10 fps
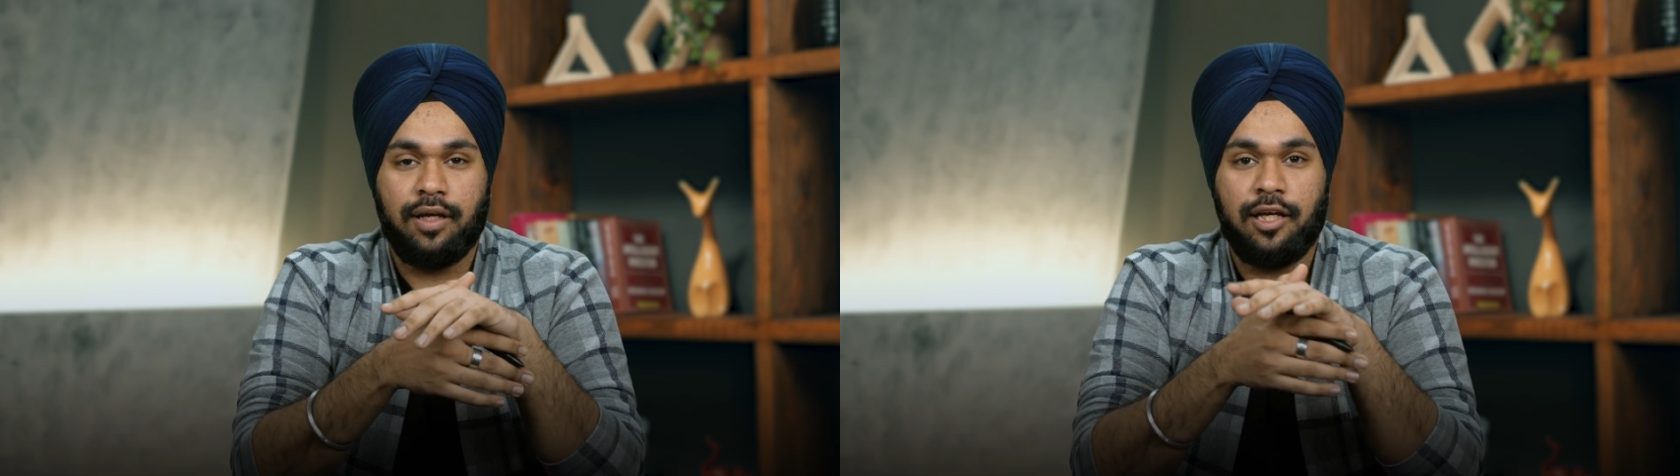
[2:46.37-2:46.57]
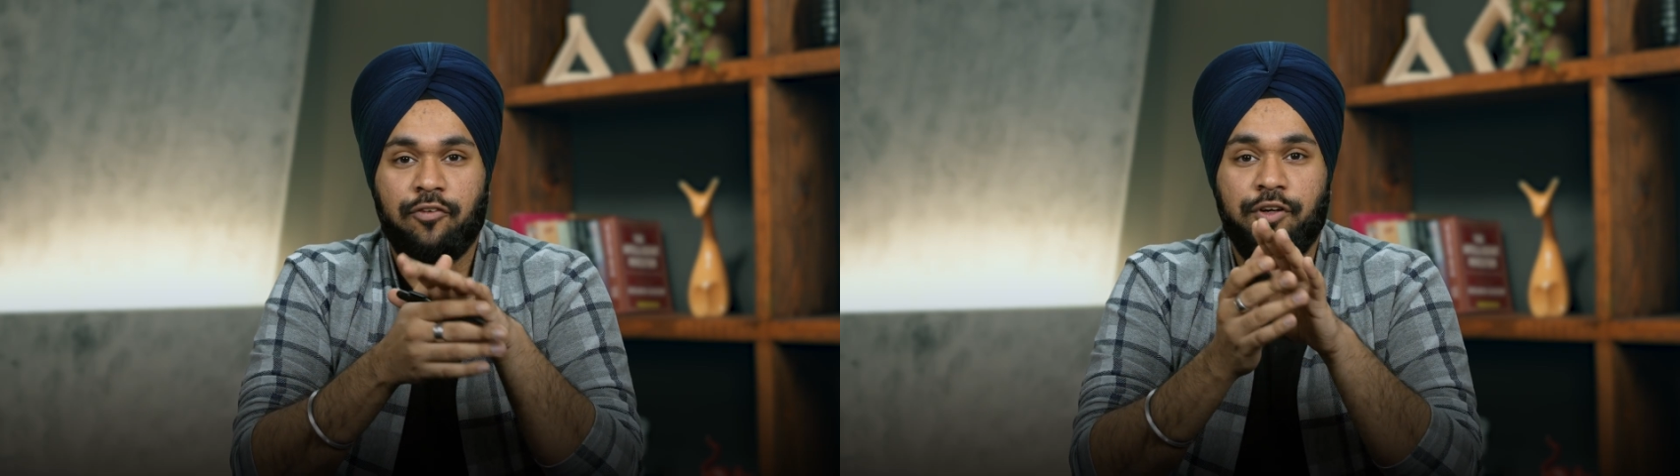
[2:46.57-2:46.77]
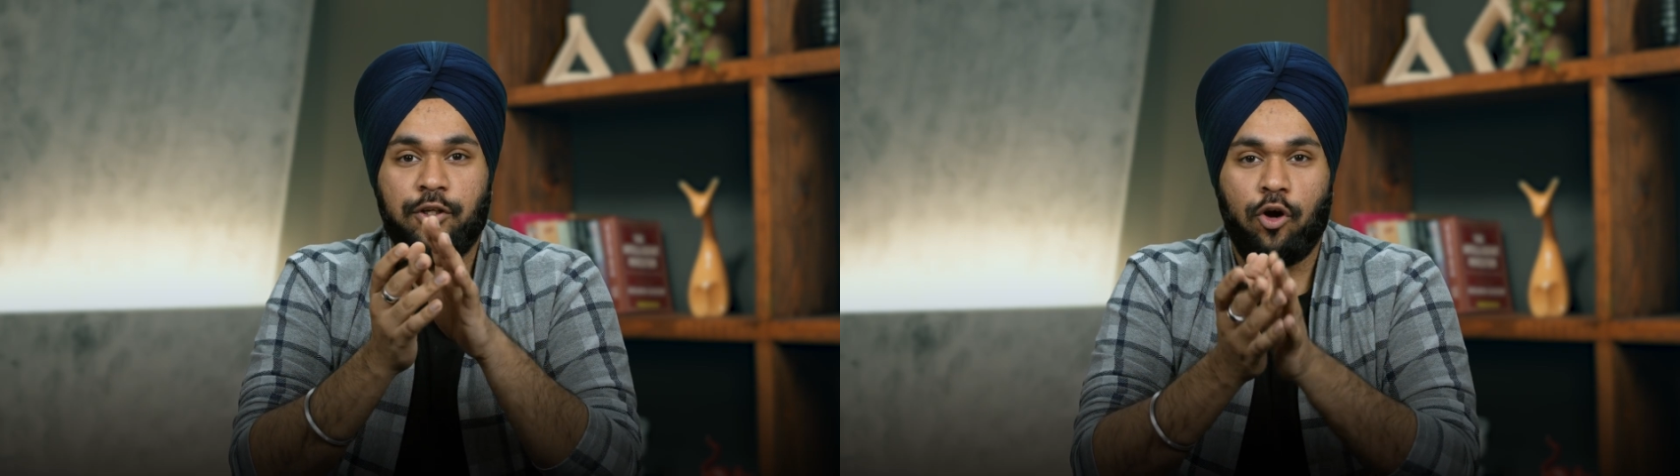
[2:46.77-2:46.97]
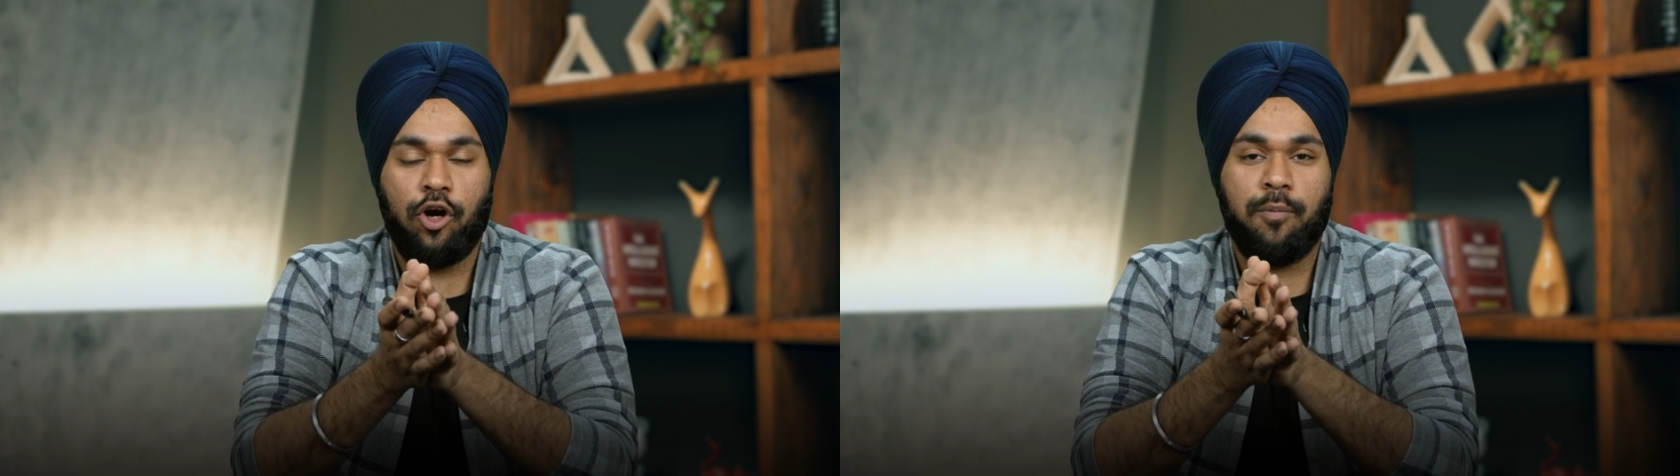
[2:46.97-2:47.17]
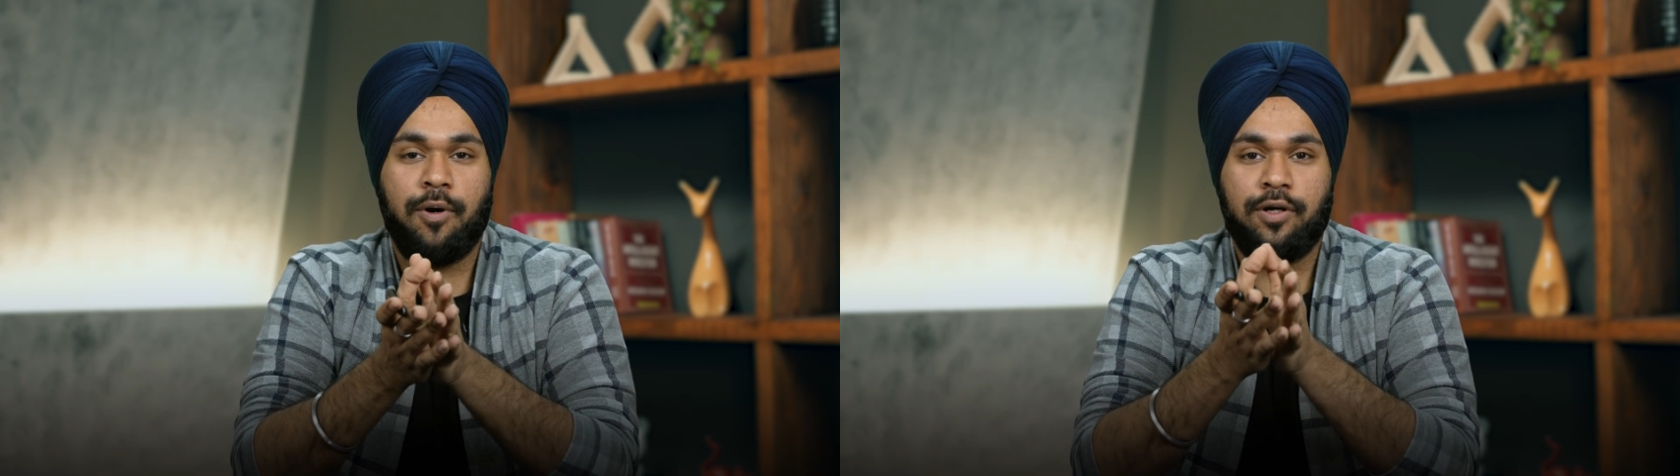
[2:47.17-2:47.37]
If we
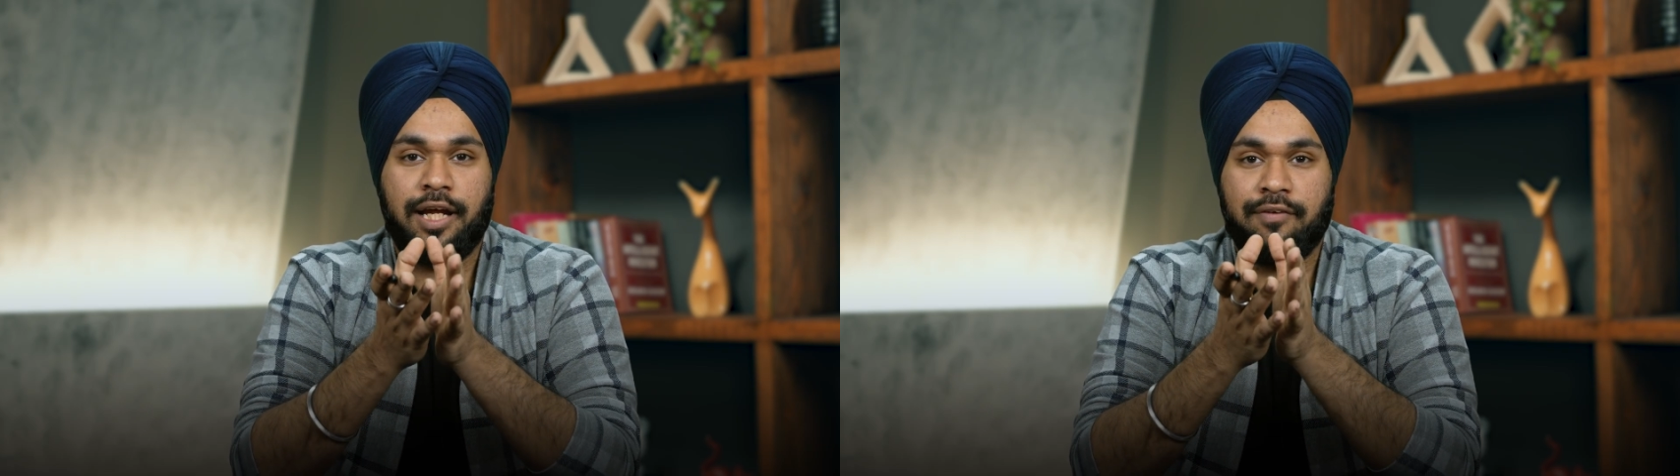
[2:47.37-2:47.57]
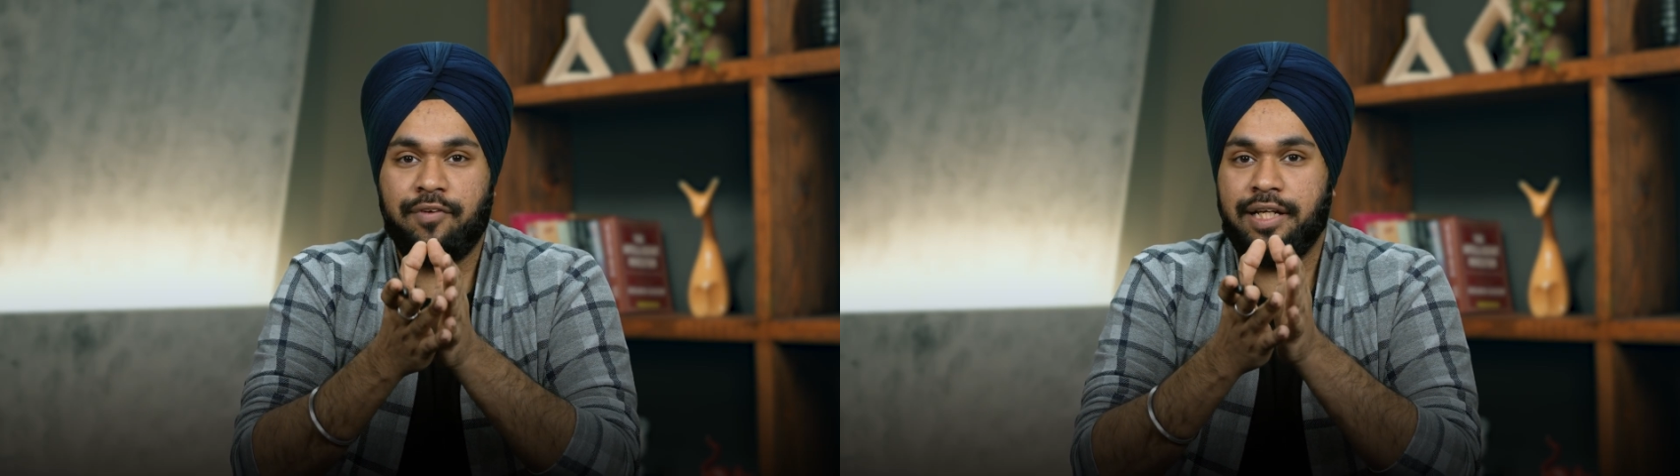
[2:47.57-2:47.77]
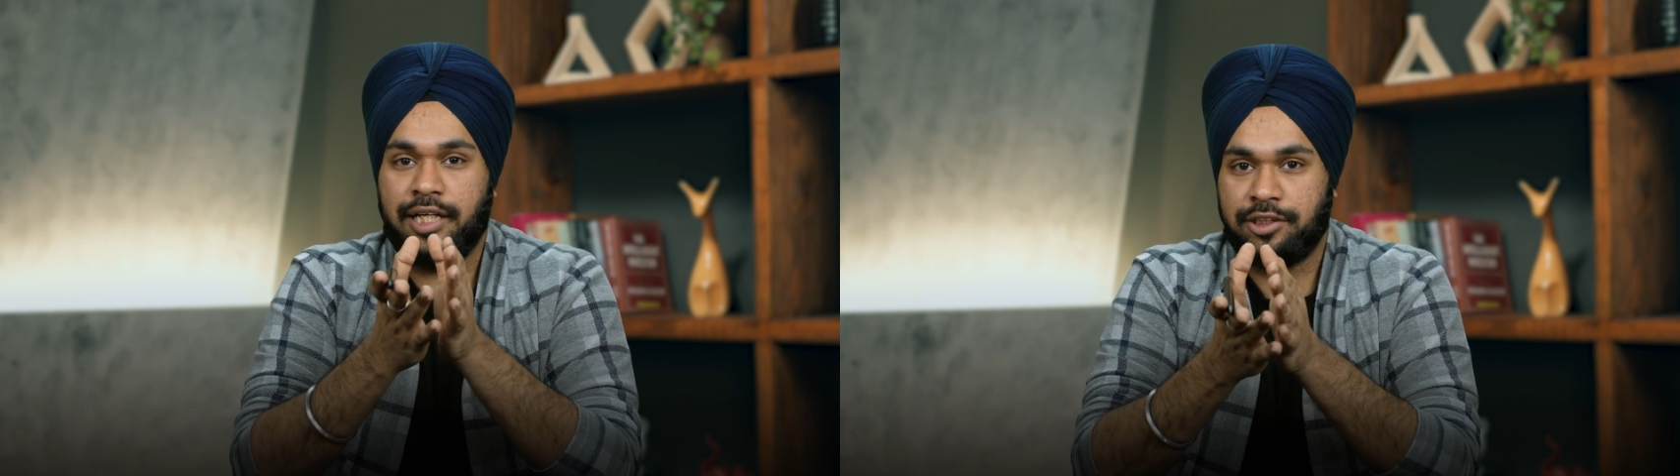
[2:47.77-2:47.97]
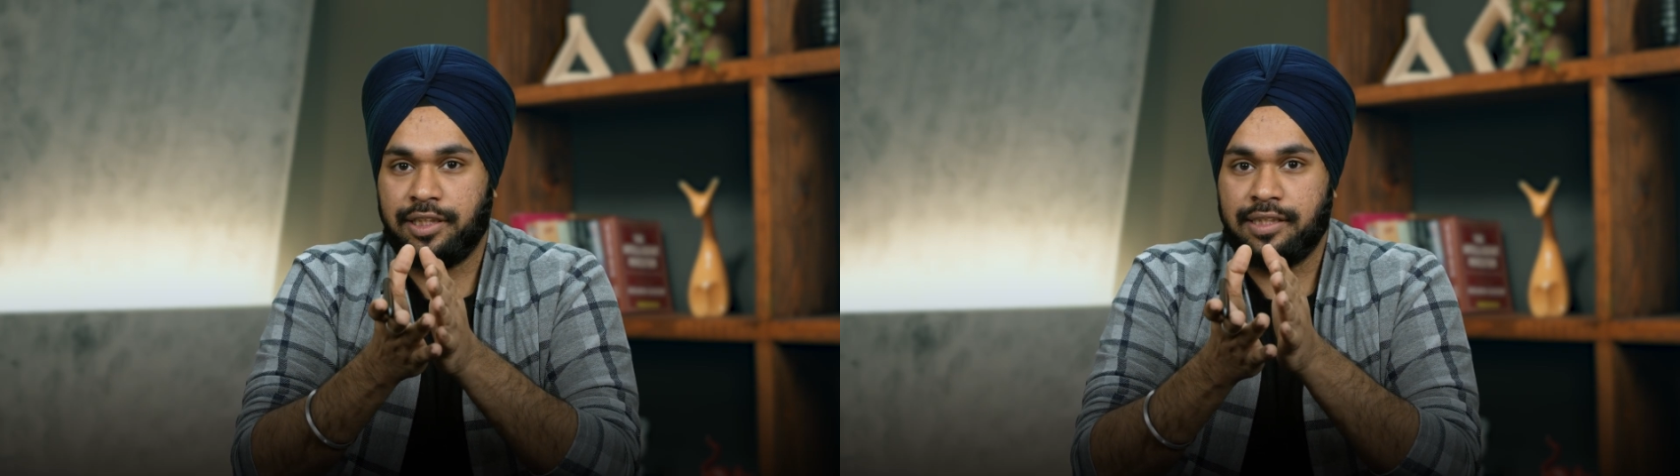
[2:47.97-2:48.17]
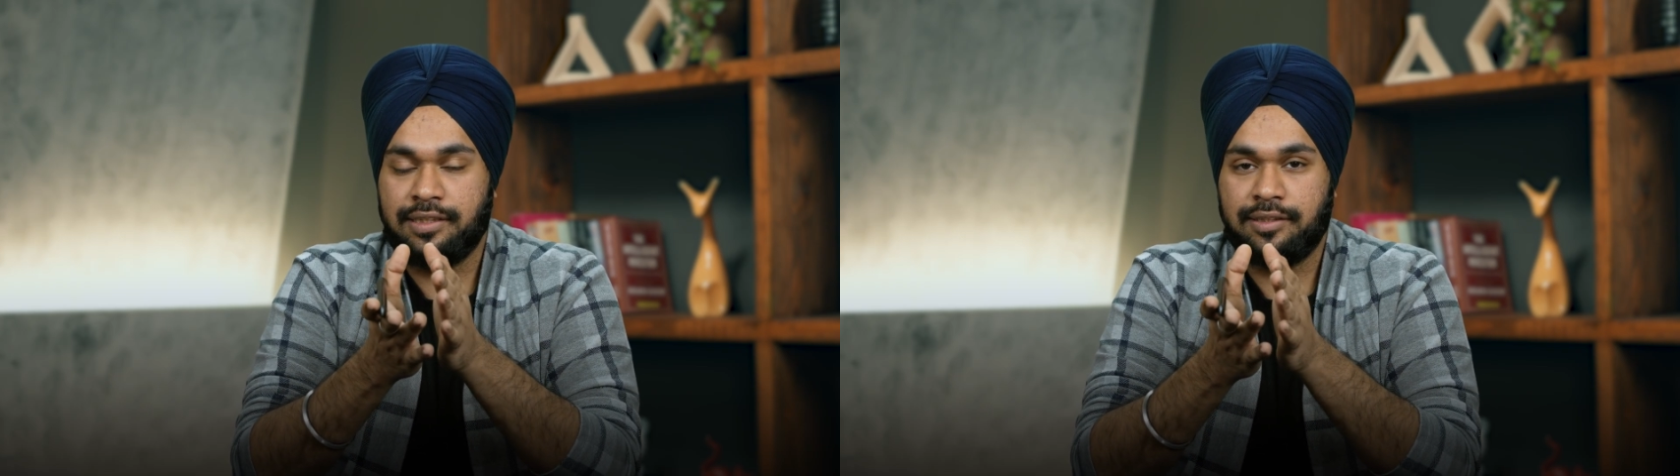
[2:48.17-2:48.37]
talk about NVIDIA
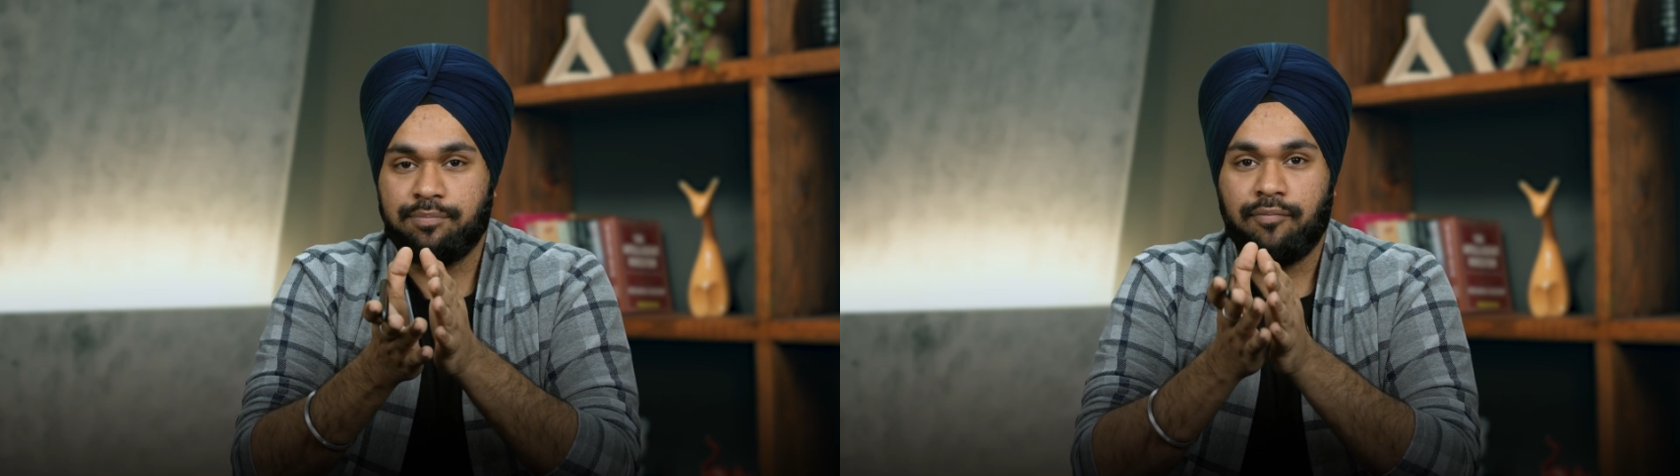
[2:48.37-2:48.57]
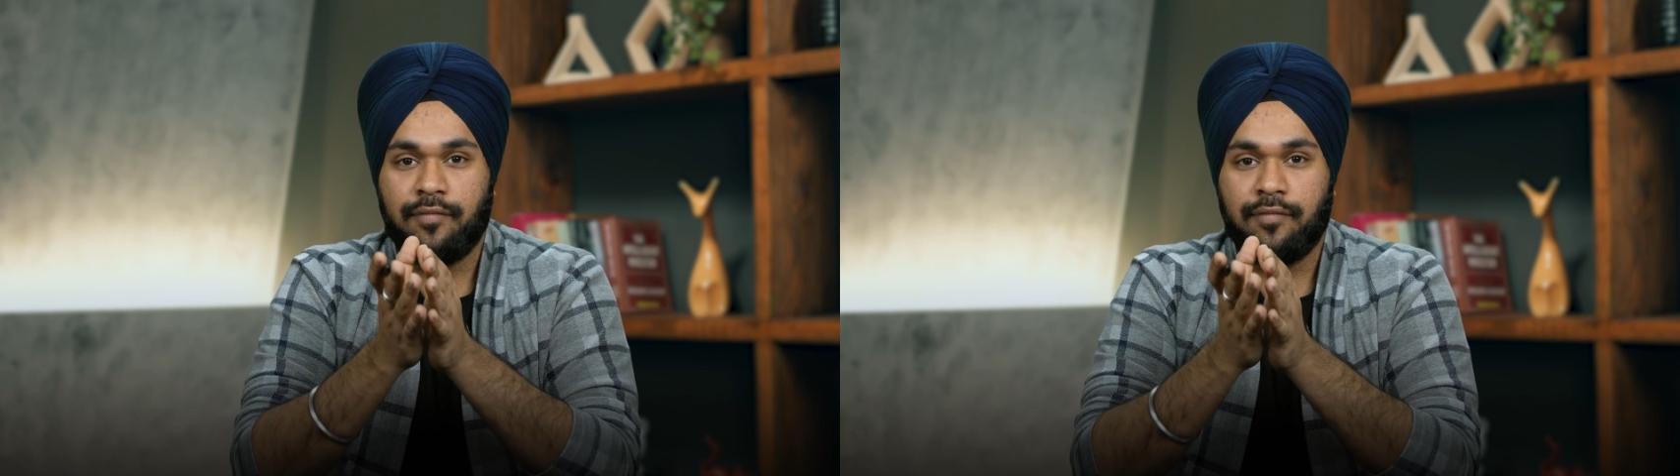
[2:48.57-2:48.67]
shares,